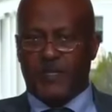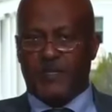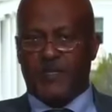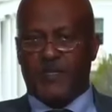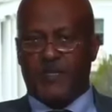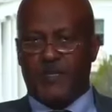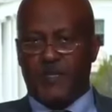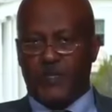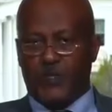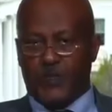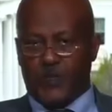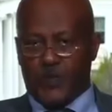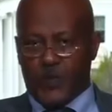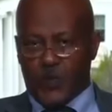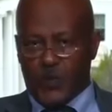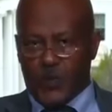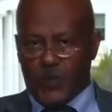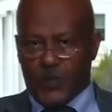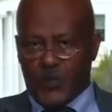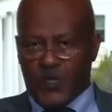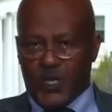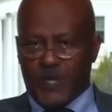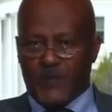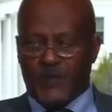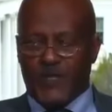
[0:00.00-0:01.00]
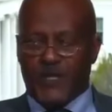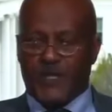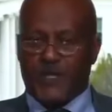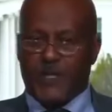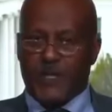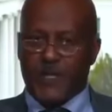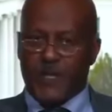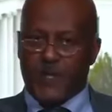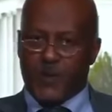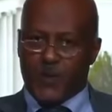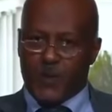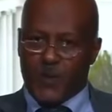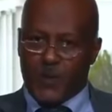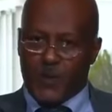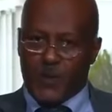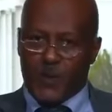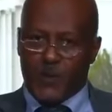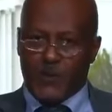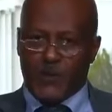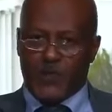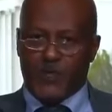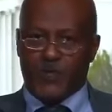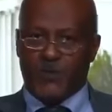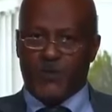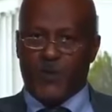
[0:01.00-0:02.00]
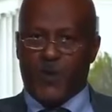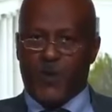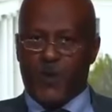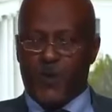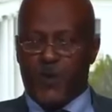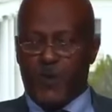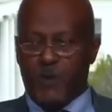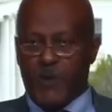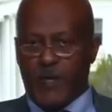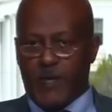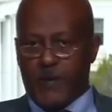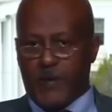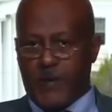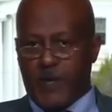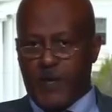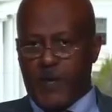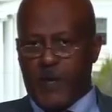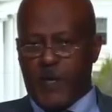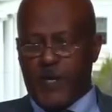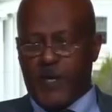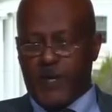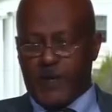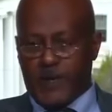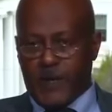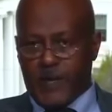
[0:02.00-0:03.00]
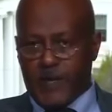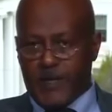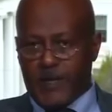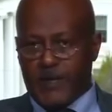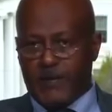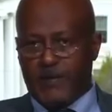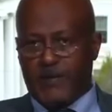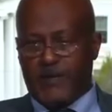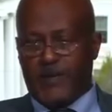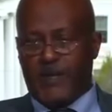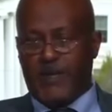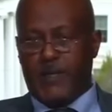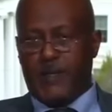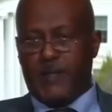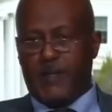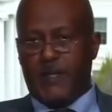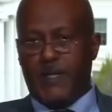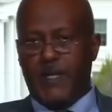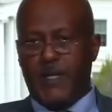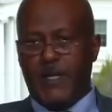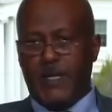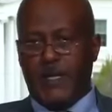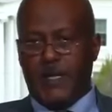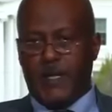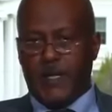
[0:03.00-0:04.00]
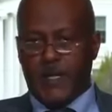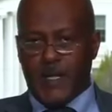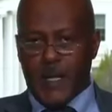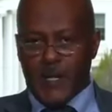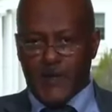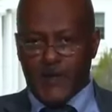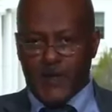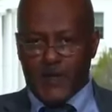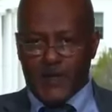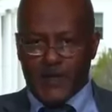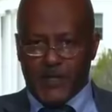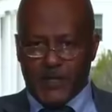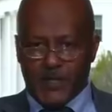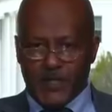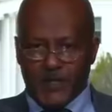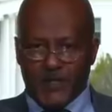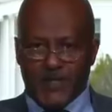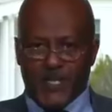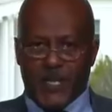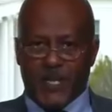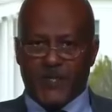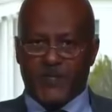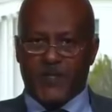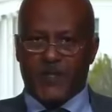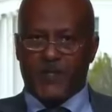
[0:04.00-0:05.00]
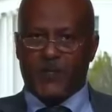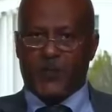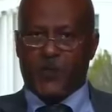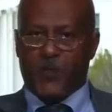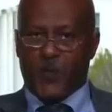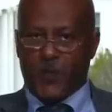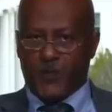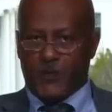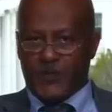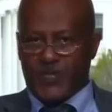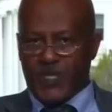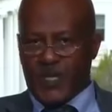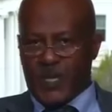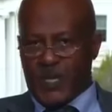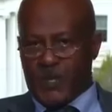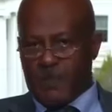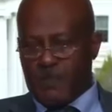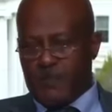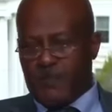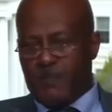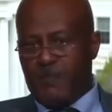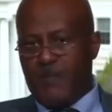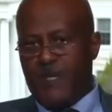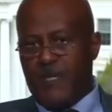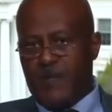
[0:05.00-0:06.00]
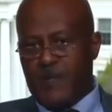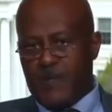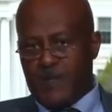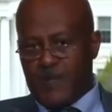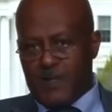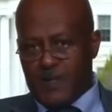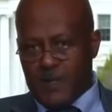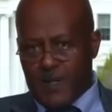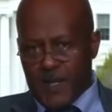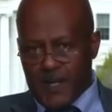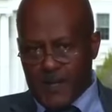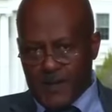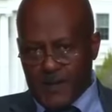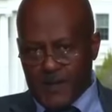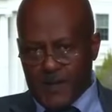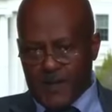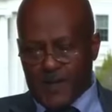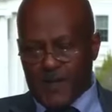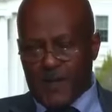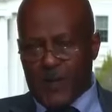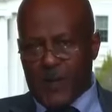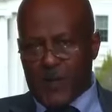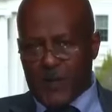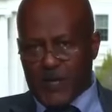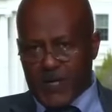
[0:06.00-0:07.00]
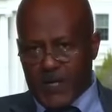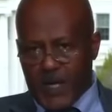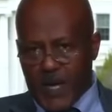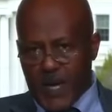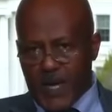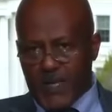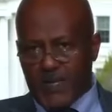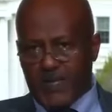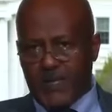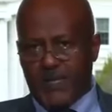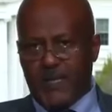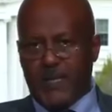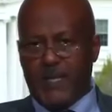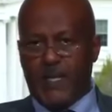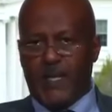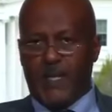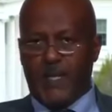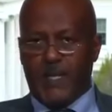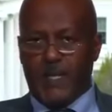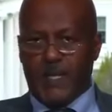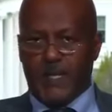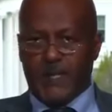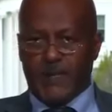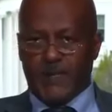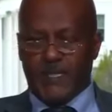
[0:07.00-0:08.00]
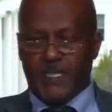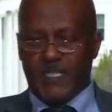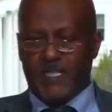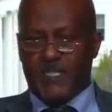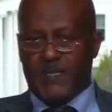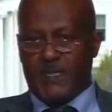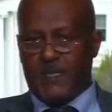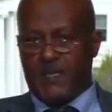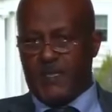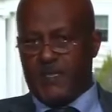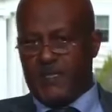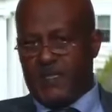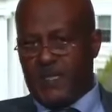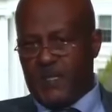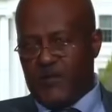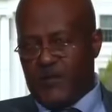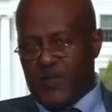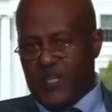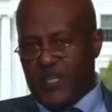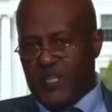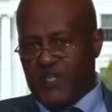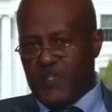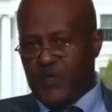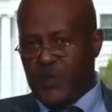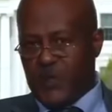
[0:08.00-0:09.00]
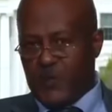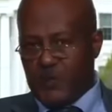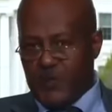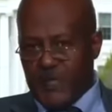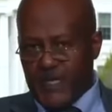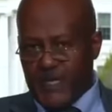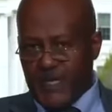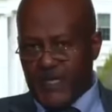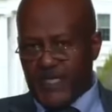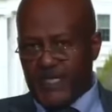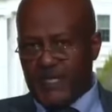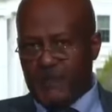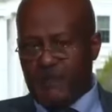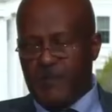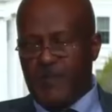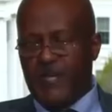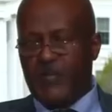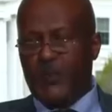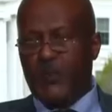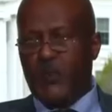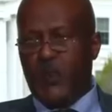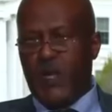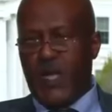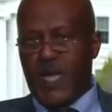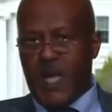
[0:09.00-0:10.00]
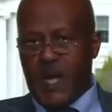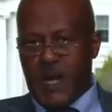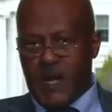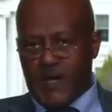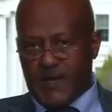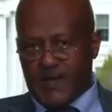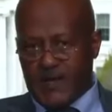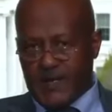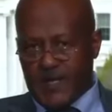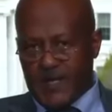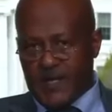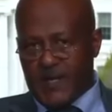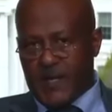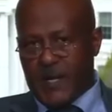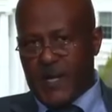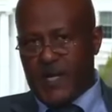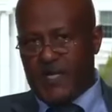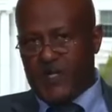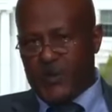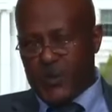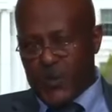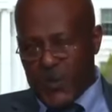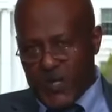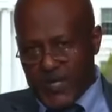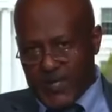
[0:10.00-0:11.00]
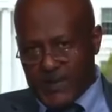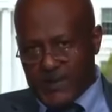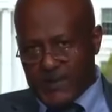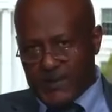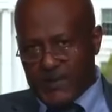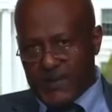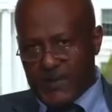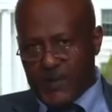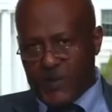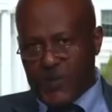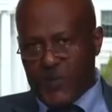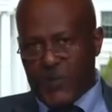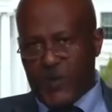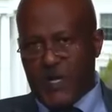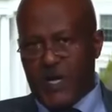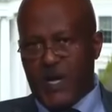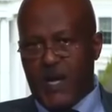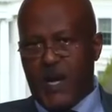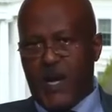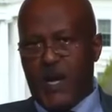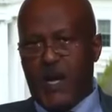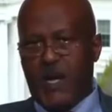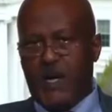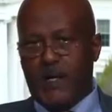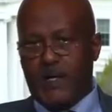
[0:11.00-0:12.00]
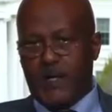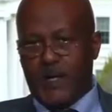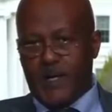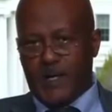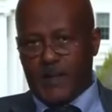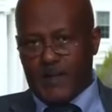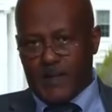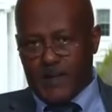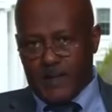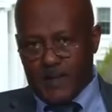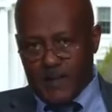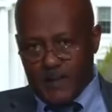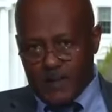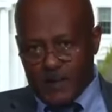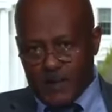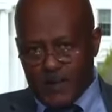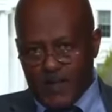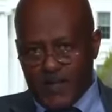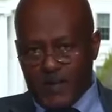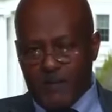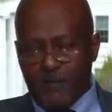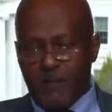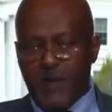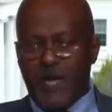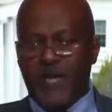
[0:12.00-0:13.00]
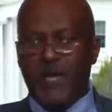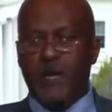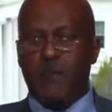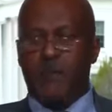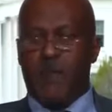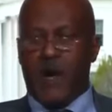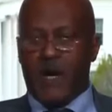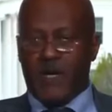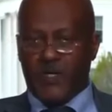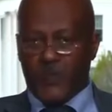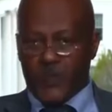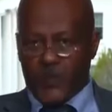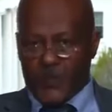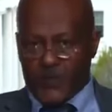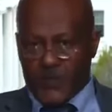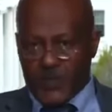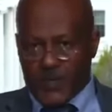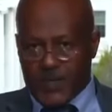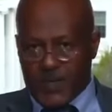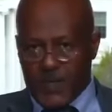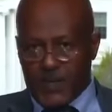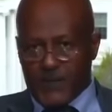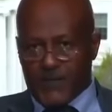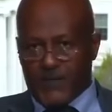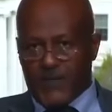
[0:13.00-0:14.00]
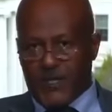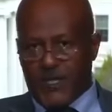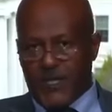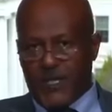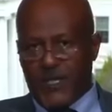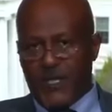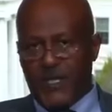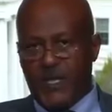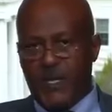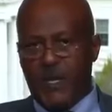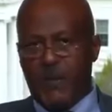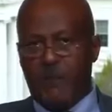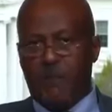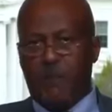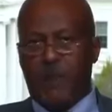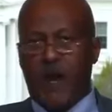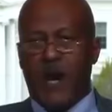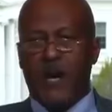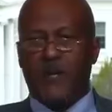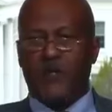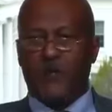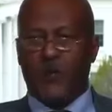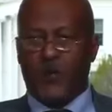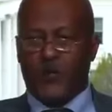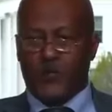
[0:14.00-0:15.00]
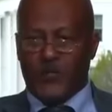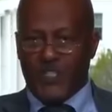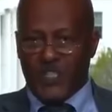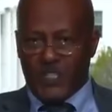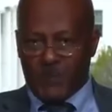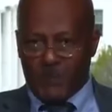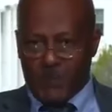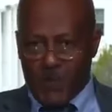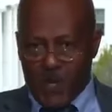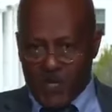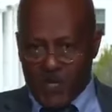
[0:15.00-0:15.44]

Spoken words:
Yes, it's true that the Cairo and the Oromo areas and in other regions, other groups are organizing and leading this civil disobedience, but we are there as well. We are in many parts of the country, part of this